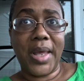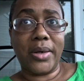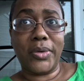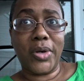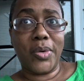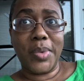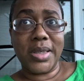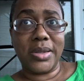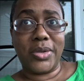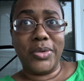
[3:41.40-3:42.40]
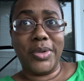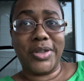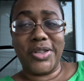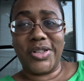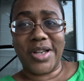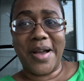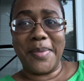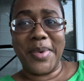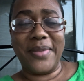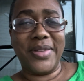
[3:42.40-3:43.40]
I don't always do a good
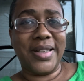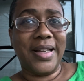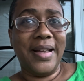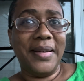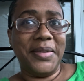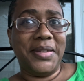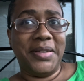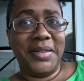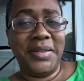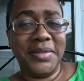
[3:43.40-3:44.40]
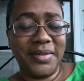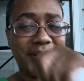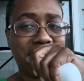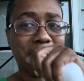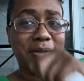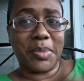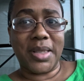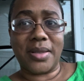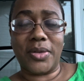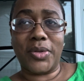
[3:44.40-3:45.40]
job of it. Excuse me,
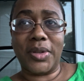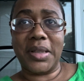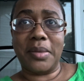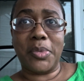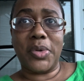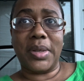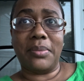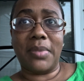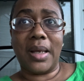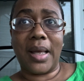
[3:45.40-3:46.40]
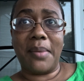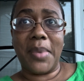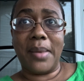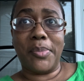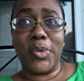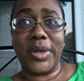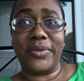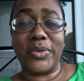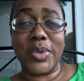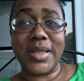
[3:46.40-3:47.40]
it's so early in the morning. I got my morning
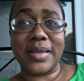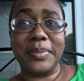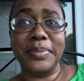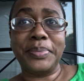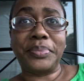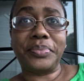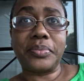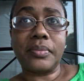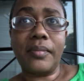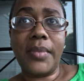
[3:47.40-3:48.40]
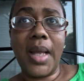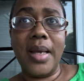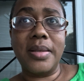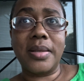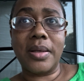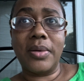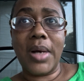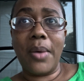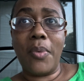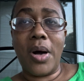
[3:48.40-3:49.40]
voice. And so
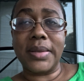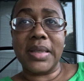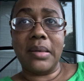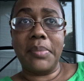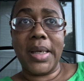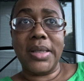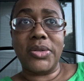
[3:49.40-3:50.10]
I walked down Main